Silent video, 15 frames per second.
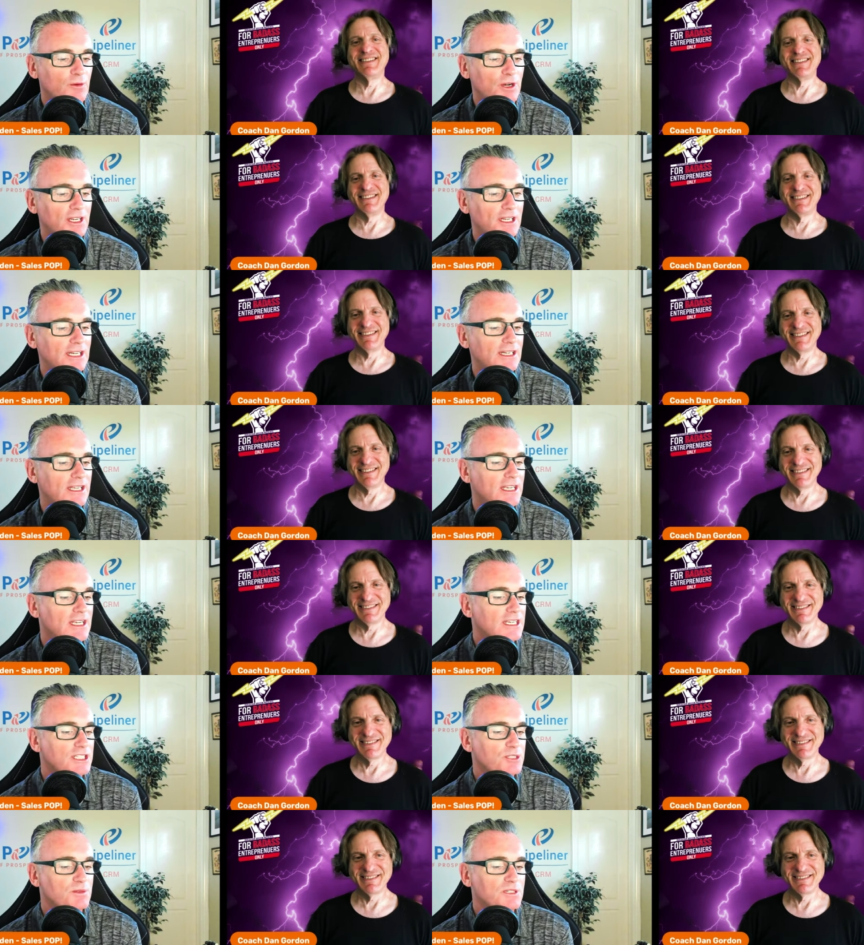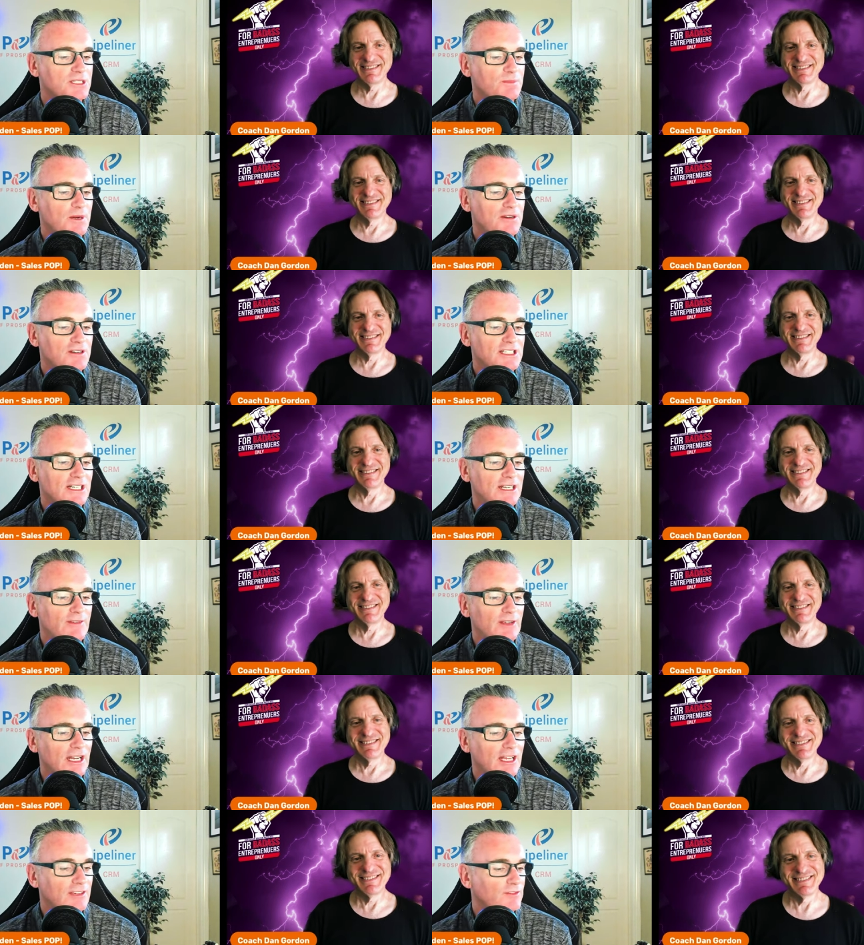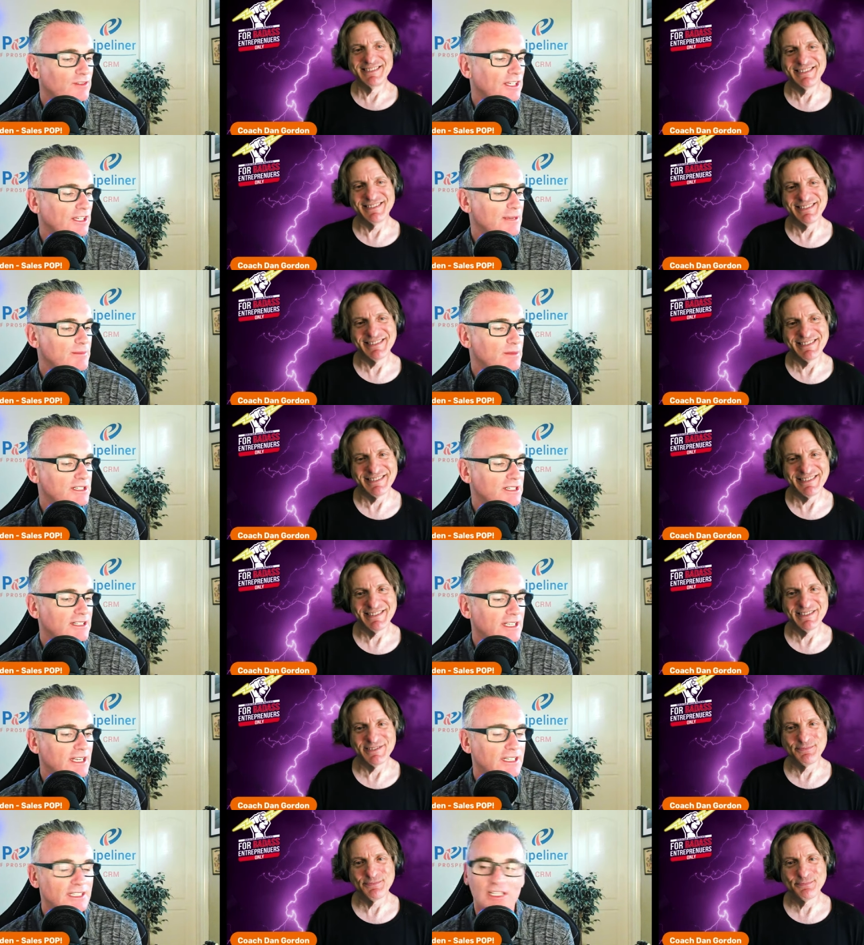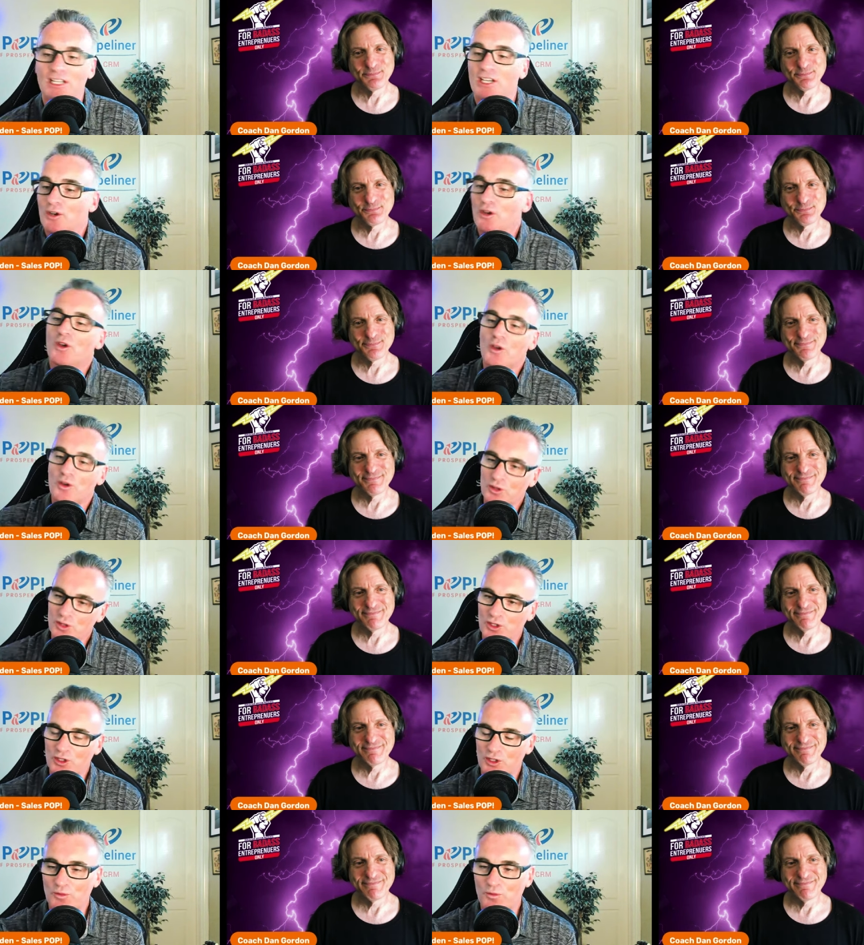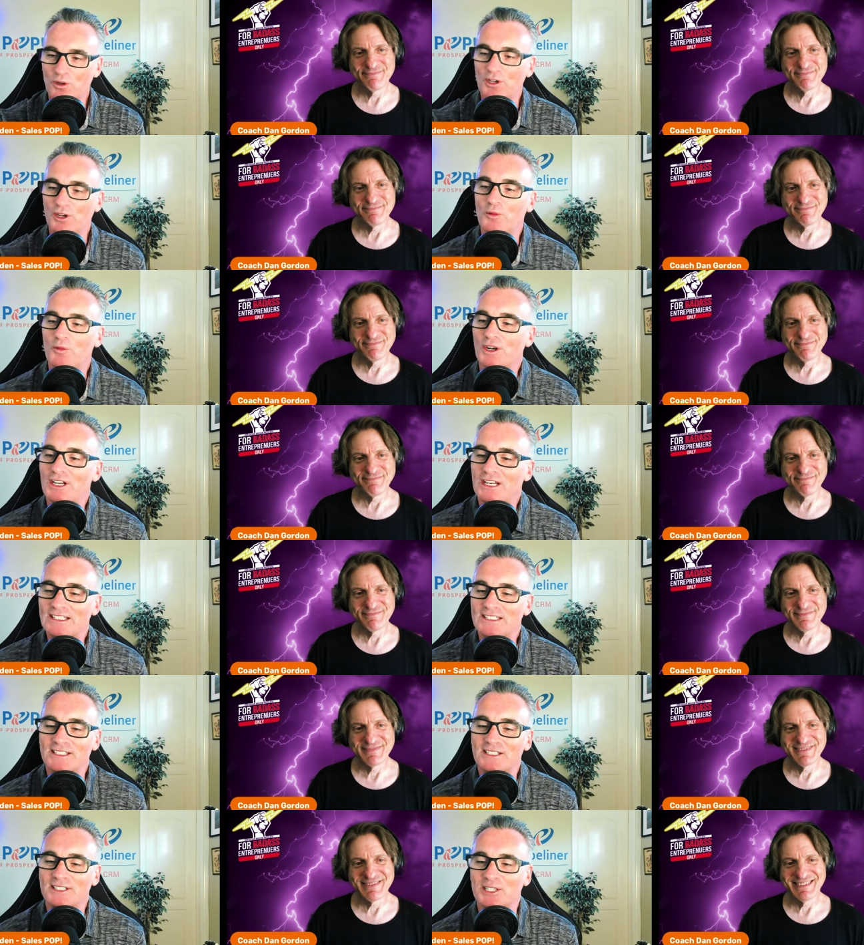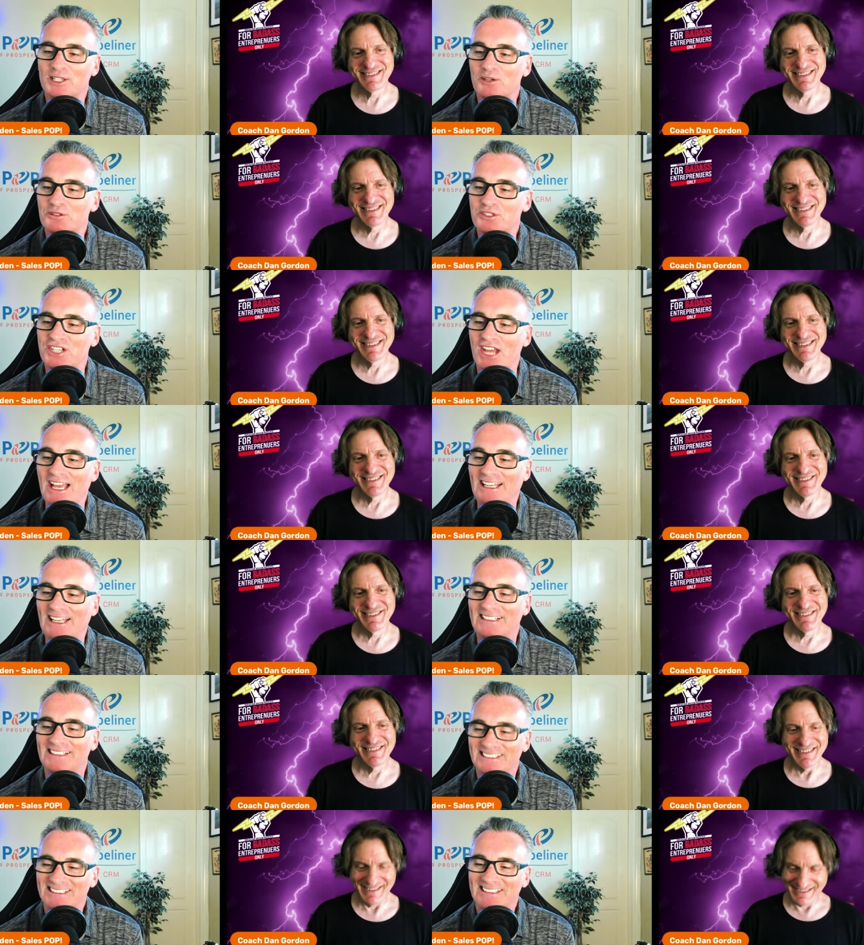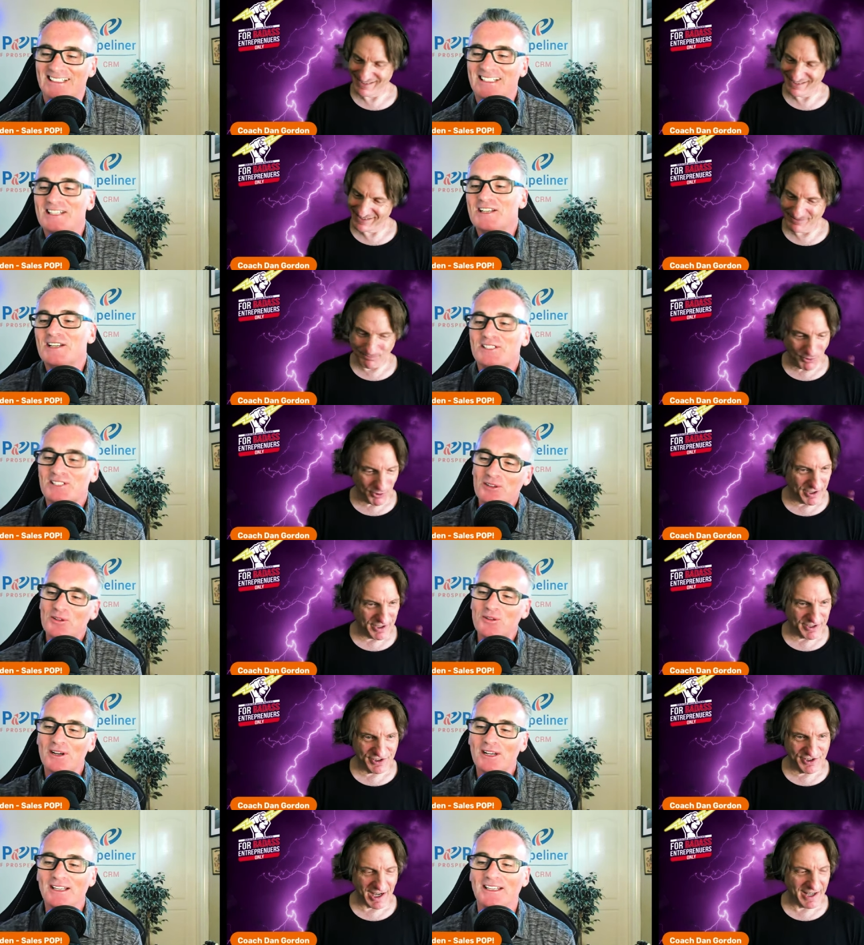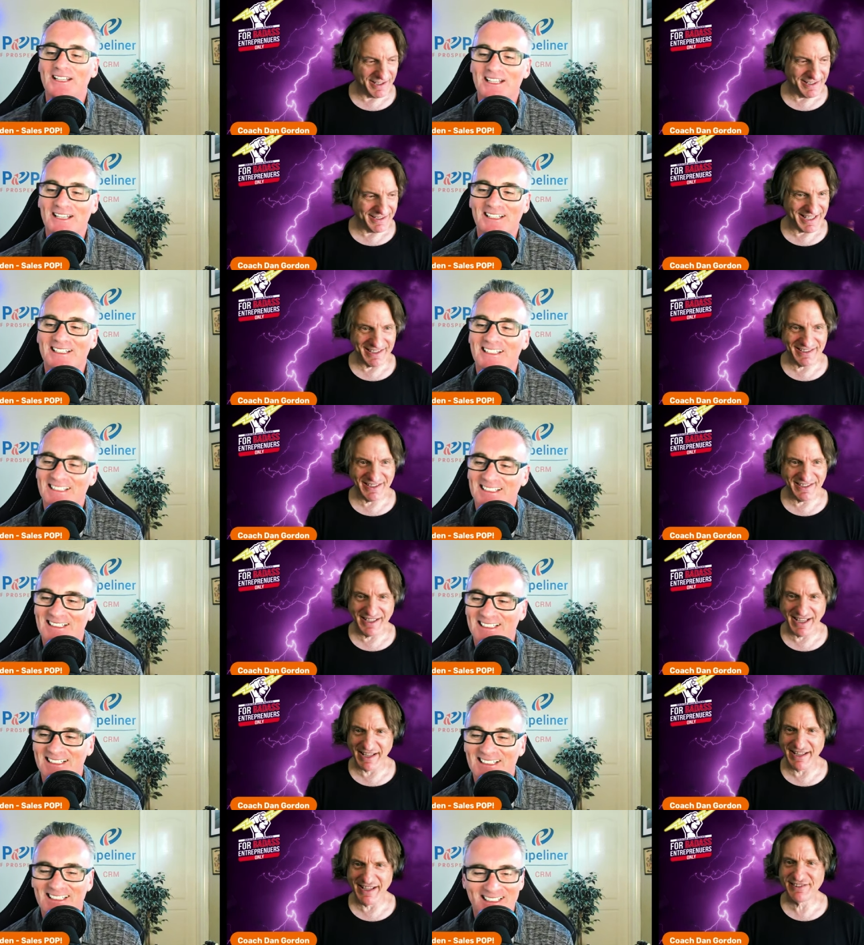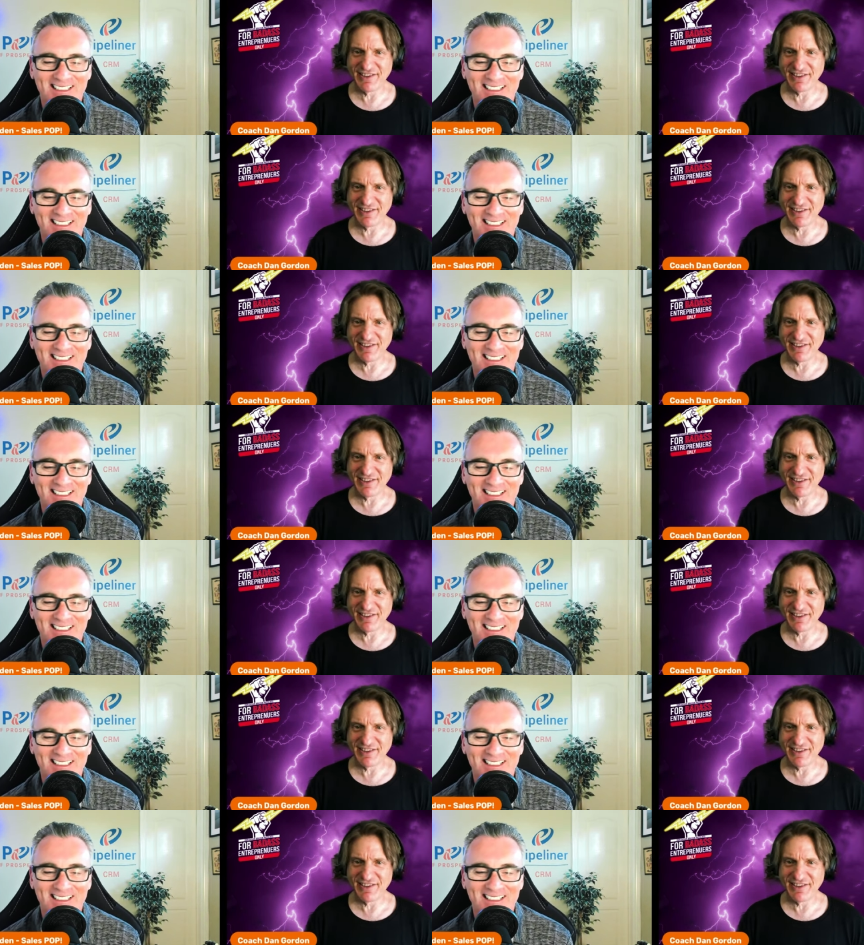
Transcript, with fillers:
Speaker 1: want to experience living life unlimited, then we're going to want to listen to Coach Dan.
Speaker 2: So boy, John, that's